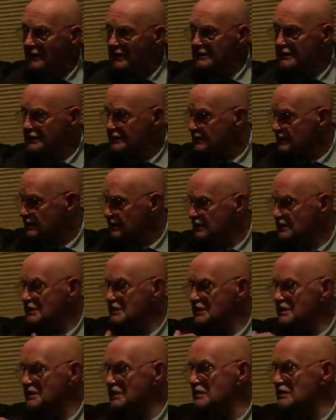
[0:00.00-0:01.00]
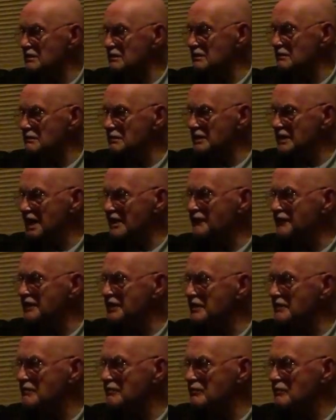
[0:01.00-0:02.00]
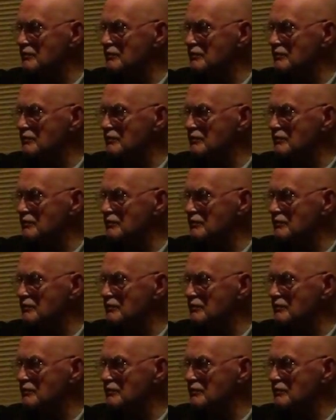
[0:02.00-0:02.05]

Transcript: we went into this little cafe.